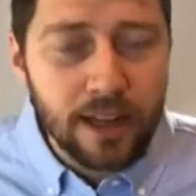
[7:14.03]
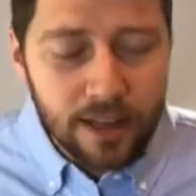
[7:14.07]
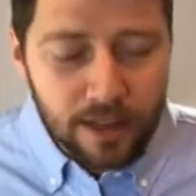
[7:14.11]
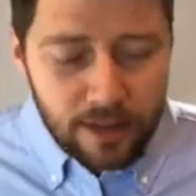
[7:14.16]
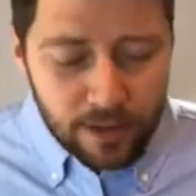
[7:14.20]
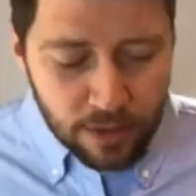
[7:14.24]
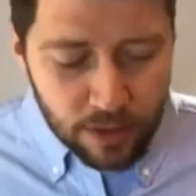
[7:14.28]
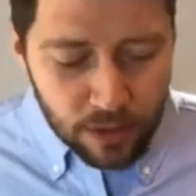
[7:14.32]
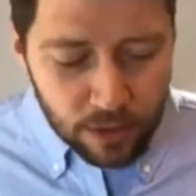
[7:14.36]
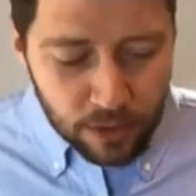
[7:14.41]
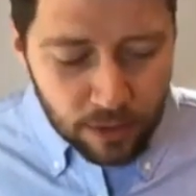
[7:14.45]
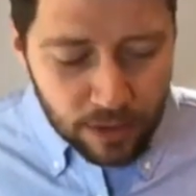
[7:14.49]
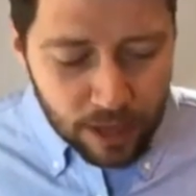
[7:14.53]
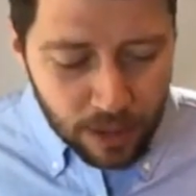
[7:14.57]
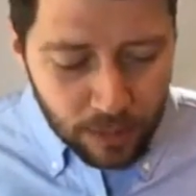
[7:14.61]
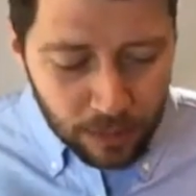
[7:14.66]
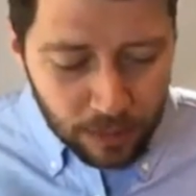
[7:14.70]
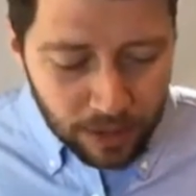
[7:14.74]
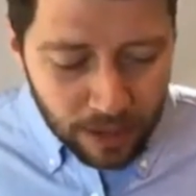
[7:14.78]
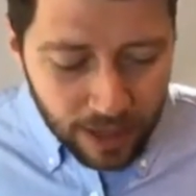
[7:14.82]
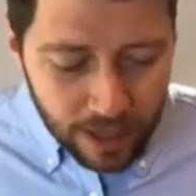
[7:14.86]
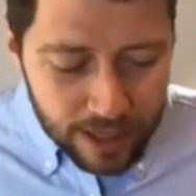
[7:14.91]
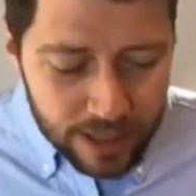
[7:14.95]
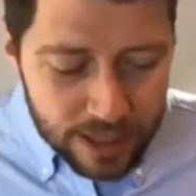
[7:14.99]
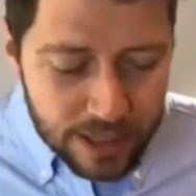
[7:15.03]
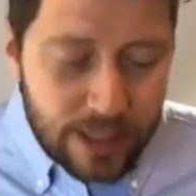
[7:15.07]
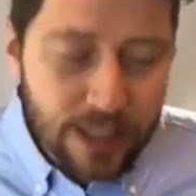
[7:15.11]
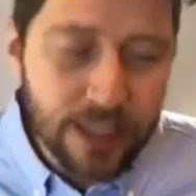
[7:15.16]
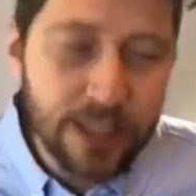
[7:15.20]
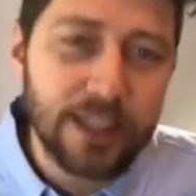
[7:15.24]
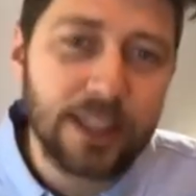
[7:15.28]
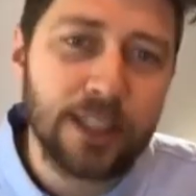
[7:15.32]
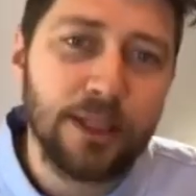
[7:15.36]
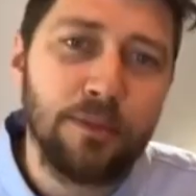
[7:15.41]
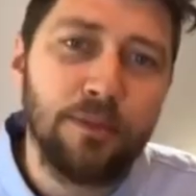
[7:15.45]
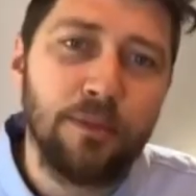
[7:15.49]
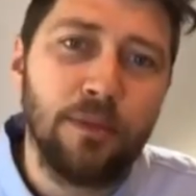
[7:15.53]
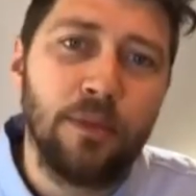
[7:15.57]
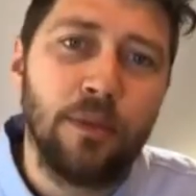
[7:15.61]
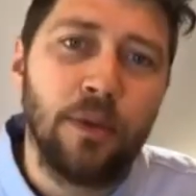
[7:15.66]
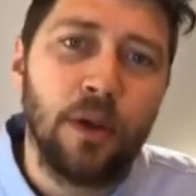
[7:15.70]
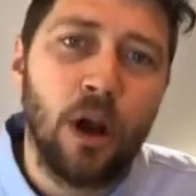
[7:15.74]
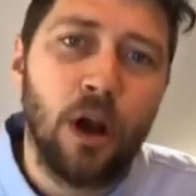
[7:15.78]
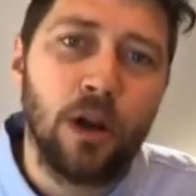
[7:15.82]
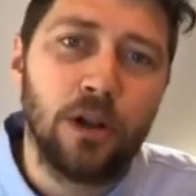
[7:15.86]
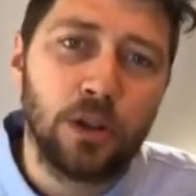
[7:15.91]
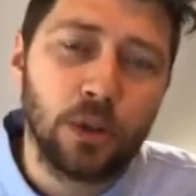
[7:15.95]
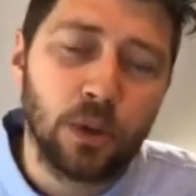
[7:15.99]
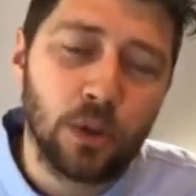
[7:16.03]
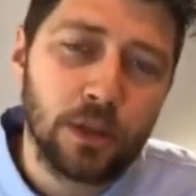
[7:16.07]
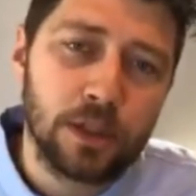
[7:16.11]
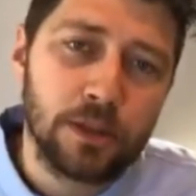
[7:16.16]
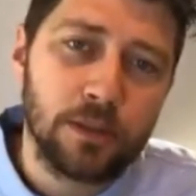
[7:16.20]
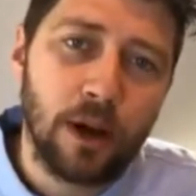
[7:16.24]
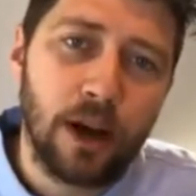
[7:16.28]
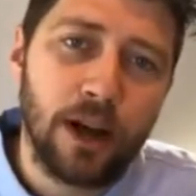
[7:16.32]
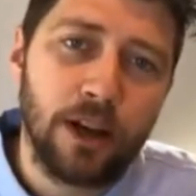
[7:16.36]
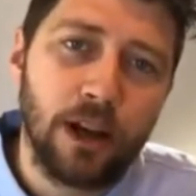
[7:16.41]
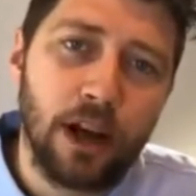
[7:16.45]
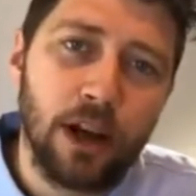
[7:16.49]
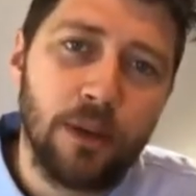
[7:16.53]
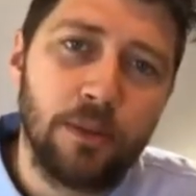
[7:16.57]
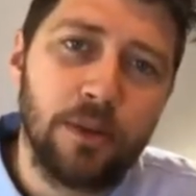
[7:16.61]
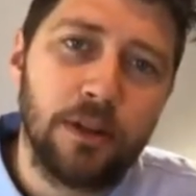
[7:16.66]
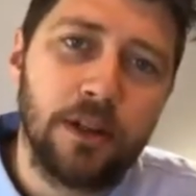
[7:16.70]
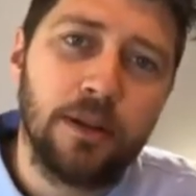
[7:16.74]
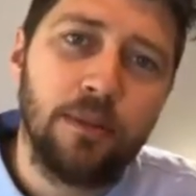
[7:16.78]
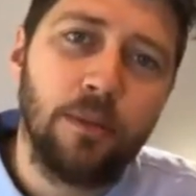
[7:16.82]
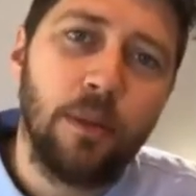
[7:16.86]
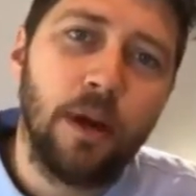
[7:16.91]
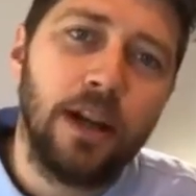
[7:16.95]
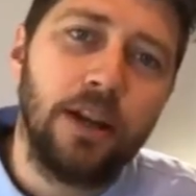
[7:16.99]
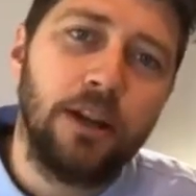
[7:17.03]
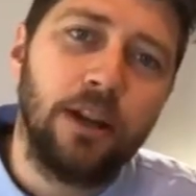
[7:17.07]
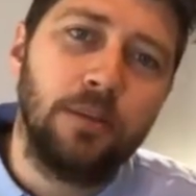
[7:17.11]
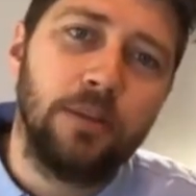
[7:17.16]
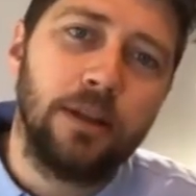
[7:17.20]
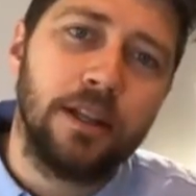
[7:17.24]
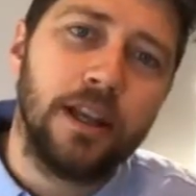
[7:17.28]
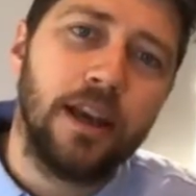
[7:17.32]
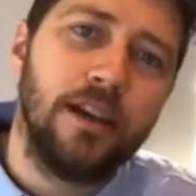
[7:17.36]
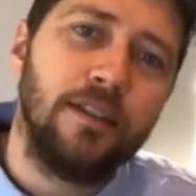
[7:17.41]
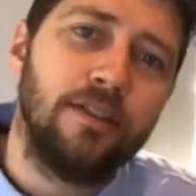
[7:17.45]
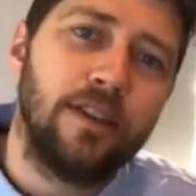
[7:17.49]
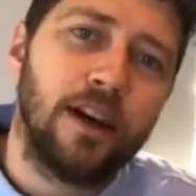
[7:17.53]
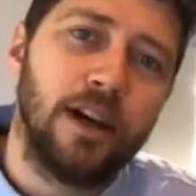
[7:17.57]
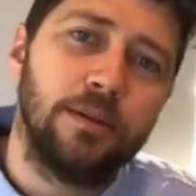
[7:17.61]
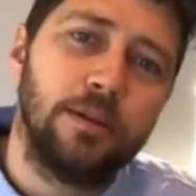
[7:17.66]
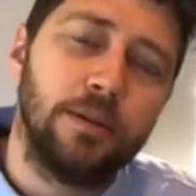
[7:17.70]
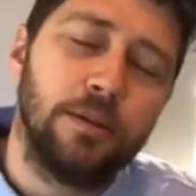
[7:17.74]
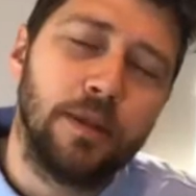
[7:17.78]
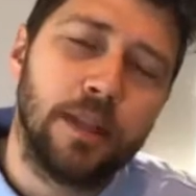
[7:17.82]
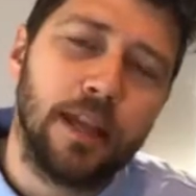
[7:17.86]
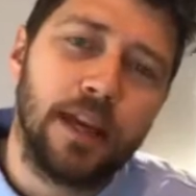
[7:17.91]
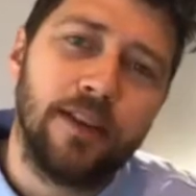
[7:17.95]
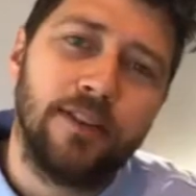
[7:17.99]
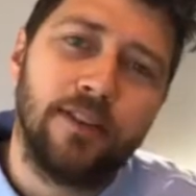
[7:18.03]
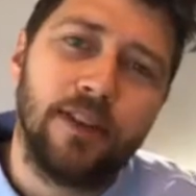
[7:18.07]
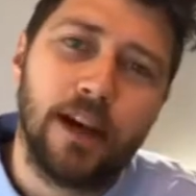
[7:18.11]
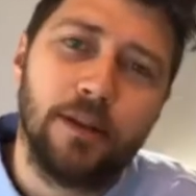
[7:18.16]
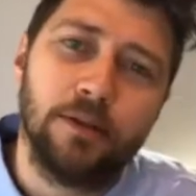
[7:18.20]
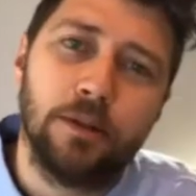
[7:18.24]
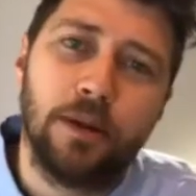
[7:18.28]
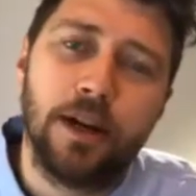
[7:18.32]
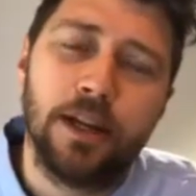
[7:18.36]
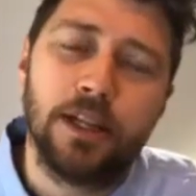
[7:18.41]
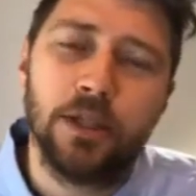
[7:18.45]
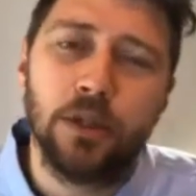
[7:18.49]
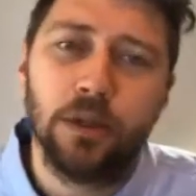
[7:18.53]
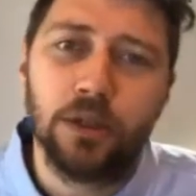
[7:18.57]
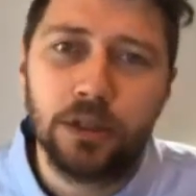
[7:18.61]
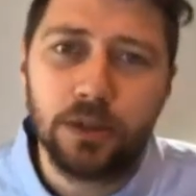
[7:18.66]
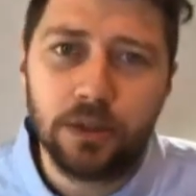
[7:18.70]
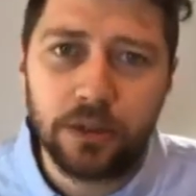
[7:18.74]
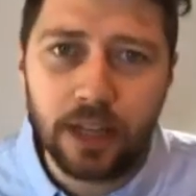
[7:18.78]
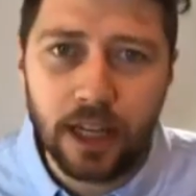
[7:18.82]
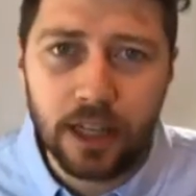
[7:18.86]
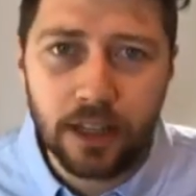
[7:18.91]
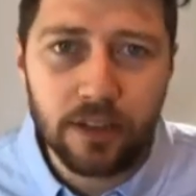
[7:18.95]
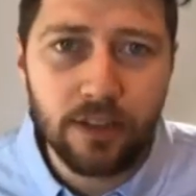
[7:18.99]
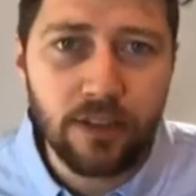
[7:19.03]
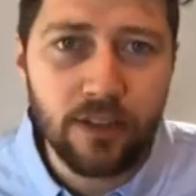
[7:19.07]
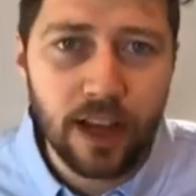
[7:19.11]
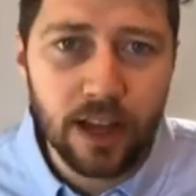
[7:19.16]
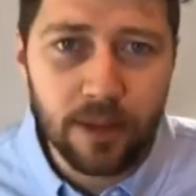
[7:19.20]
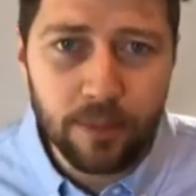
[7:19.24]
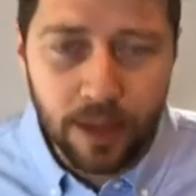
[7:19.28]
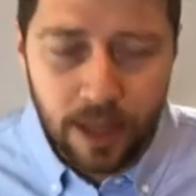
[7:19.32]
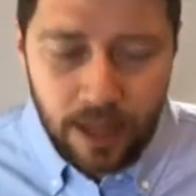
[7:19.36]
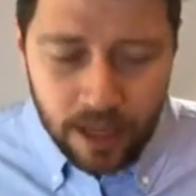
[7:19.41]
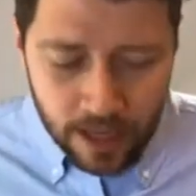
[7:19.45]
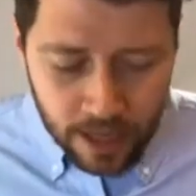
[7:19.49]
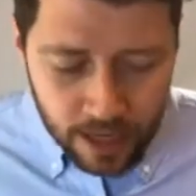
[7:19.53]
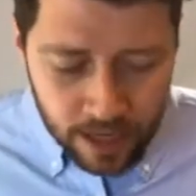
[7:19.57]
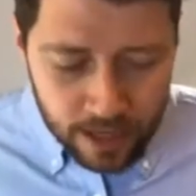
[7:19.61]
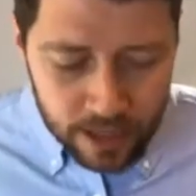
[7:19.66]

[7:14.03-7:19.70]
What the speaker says: And through that relationship, doors might open. It might not be that farmer, but that farmer might talk to another farmer.